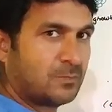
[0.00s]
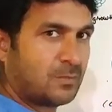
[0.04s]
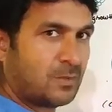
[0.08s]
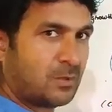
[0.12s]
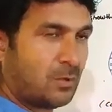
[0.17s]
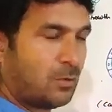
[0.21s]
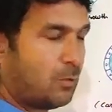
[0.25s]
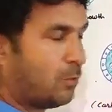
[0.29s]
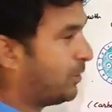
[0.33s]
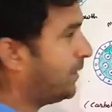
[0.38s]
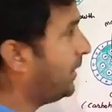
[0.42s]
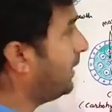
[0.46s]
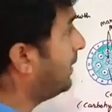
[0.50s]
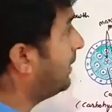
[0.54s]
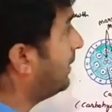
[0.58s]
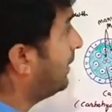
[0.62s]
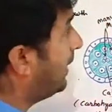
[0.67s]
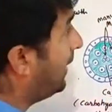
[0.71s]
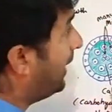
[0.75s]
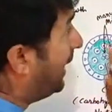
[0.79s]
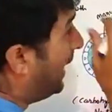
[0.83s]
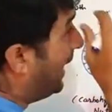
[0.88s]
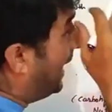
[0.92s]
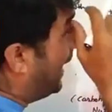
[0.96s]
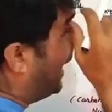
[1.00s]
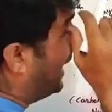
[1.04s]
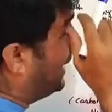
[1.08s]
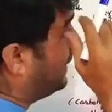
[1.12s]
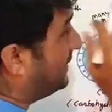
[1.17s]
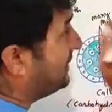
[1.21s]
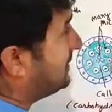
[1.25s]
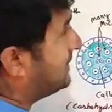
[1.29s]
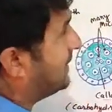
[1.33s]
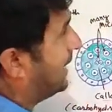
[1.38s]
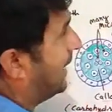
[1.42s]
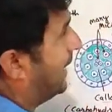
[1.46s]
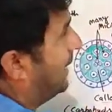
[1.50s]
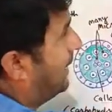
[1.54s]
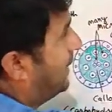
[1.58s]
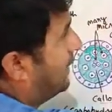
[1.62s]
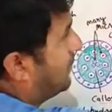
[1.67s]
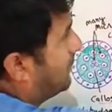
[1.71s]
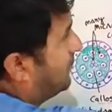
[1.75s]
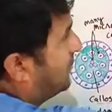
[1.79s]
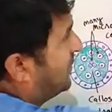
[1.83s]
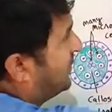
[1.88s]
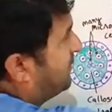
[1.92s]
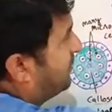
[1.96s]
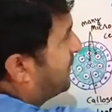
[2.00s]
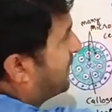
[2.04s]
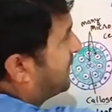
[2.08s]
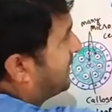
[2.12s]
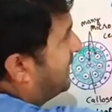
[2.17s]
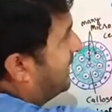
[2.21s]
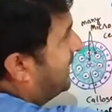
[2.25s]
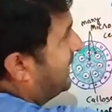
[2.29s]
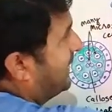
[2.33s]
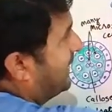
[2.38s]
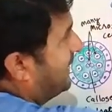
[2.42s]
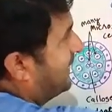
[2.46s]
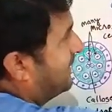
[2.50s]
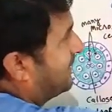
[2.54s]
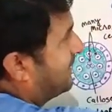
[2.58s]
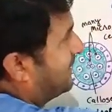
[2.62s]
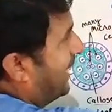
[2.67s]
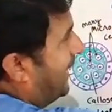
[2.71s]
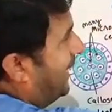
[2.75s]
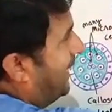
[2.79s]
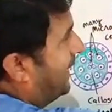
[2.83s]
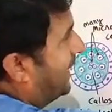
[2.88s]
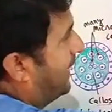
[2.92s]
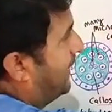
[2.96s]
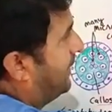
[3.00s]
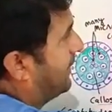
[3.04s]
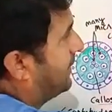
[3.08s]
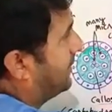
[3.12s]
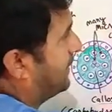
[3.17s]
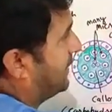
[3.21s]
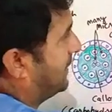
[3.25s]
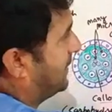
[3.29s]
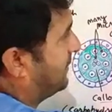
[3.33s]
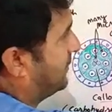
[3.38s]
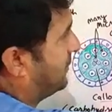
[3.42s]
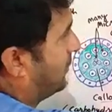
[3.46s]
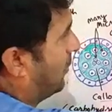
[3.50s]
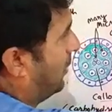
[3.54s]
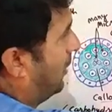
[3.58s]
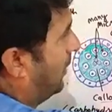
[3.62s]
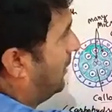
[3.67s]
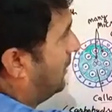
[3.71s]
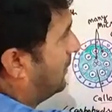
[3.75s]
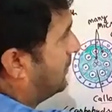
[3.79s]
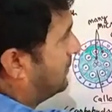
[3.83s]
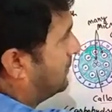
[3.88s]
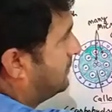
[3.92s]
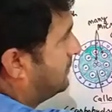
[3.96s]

Okay. And the cell which present inside it is called